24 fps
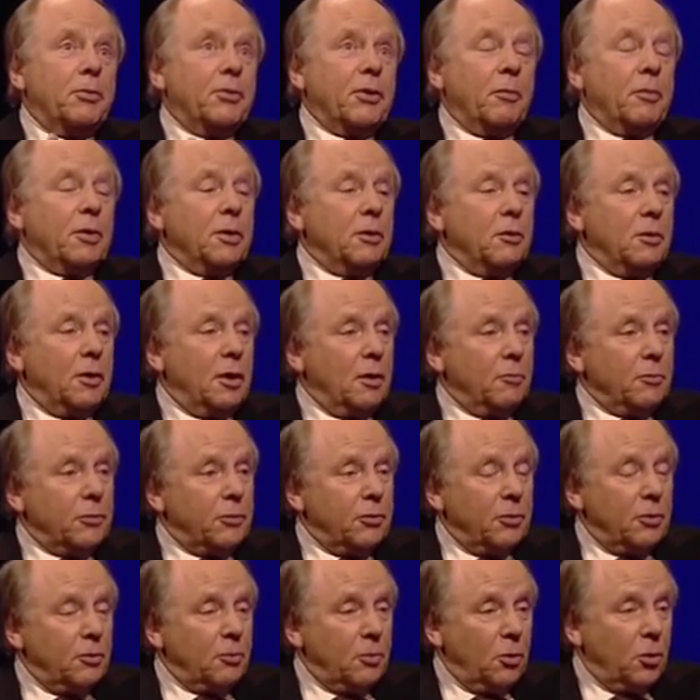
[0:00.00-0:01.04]
somebody who
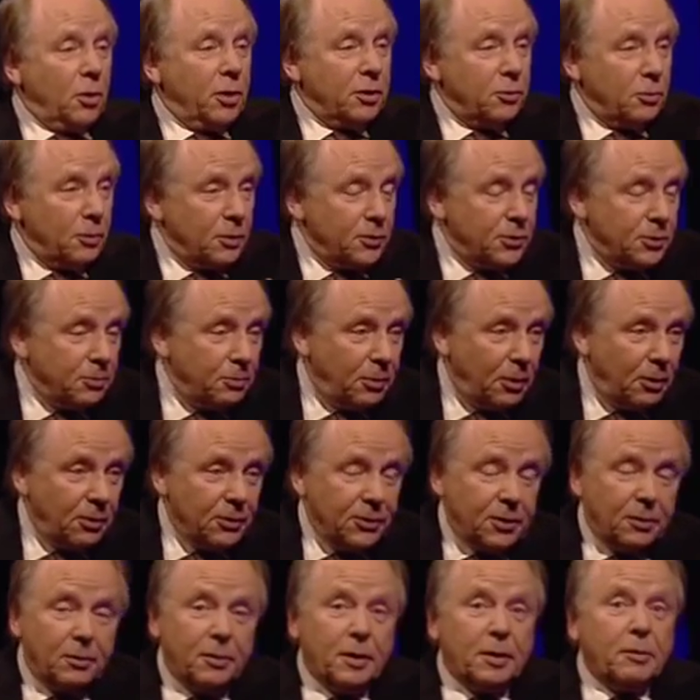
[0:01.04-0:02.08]
comes for a mortgage wants to
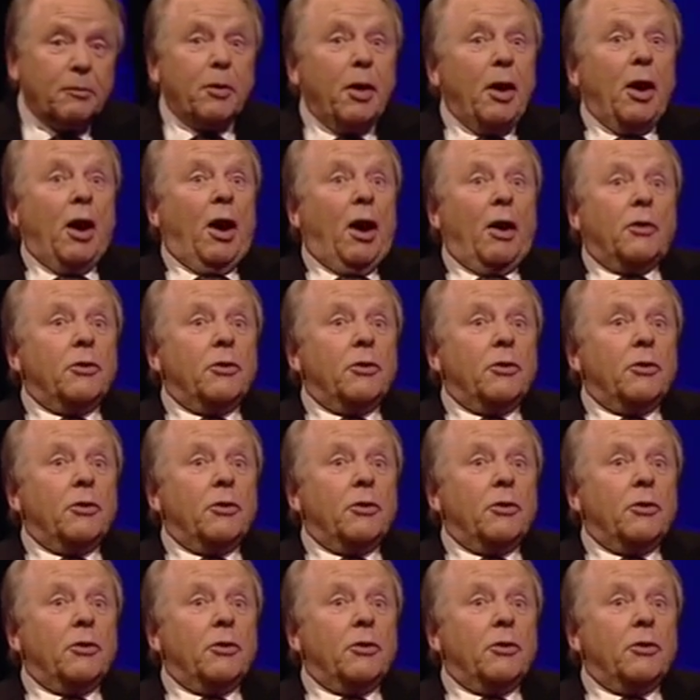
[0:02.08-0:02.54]
borrow something,